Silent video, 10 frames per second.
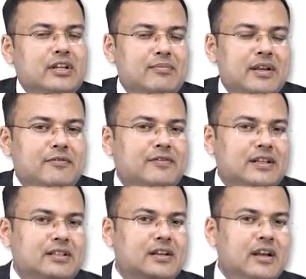Tell me,
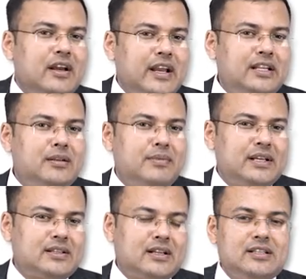first, in the
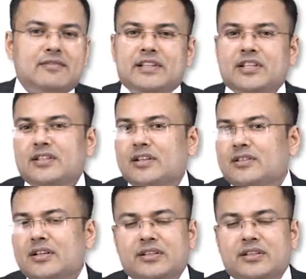breast conservation surgery,